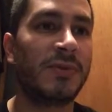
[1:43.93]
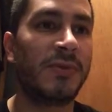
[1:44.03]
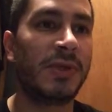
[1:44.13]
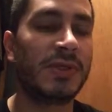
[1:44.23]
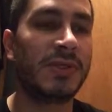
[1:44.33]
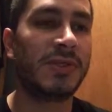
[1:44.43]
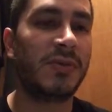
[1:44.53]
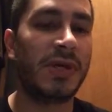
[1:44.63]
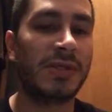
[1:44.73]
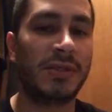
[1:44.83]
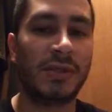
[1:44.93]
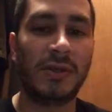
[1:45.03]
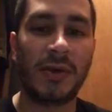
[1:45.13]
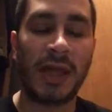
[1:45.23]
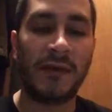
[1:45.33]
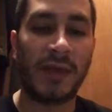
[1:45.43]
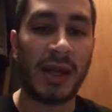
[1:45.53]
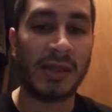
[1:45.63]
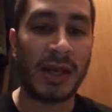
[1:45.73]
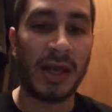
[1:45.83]
you're put in a situation you don't have a
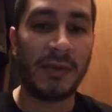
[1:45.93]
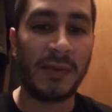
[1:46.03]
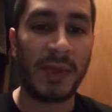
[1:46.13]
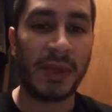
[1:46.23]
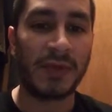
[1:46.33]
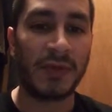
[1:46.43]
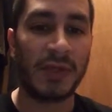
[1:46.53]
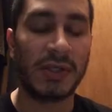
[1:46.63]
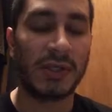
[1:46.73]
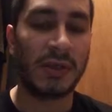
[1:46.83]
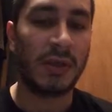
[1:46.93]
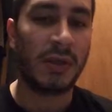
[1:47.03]
lot of time to make a choice.